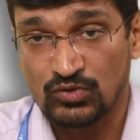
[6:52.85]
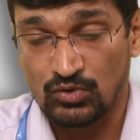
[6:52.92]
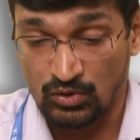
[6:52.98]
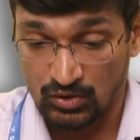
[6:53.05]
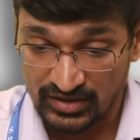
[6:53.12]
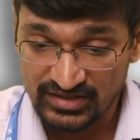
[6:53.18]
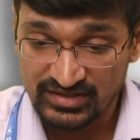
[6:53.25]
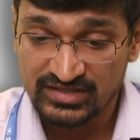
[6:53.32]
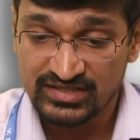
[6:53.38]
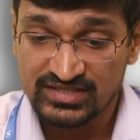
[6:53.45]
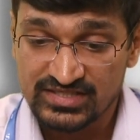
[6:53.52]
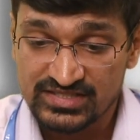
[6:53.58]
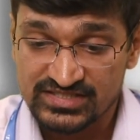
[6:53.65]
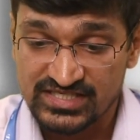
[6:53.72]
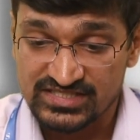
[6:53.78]
or
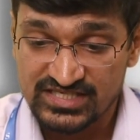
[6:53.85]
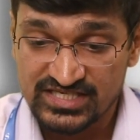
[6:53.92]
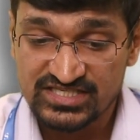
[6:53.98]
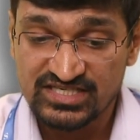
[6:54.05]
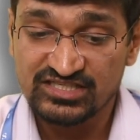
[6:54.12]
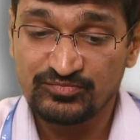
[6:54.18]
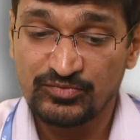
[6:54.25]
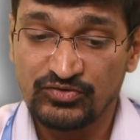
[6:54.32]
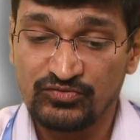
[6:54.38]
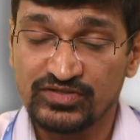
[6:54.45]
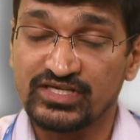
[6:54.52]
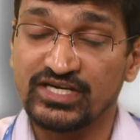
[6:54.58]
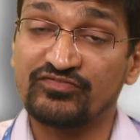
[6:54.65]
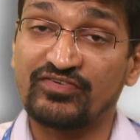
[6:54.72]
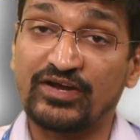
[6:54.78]
gestation is between
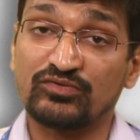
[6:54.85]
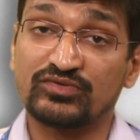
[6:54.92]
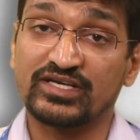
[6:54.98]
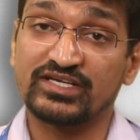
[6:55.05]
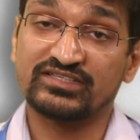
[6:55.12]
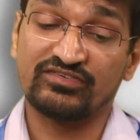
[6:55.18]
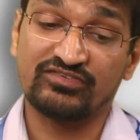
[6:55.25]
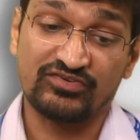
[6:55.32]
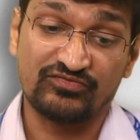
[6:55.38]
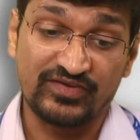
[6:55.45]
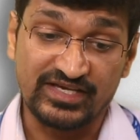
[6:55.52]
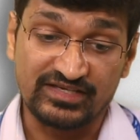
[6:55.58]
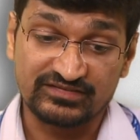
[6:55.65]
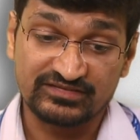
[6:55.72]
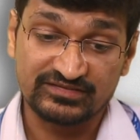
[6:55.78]
35 to 37
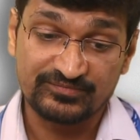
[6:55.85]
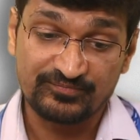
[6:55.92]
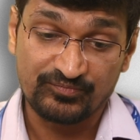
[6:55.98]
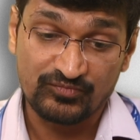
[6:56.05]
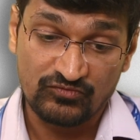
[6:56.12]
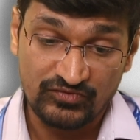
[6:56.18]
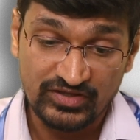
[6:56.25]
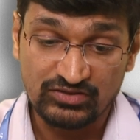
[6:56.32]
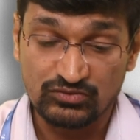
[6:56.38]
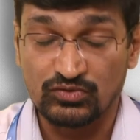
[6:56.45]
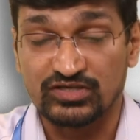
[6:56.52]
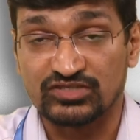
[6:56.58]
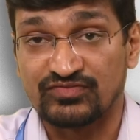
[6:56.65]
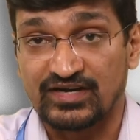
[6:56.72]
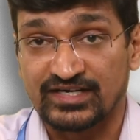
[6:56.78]
weeks with no
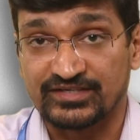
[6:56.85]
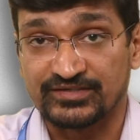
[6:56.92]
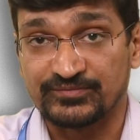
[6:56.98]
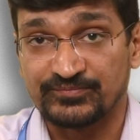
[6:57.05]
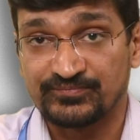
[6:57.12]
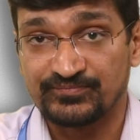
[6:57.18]
risk factor.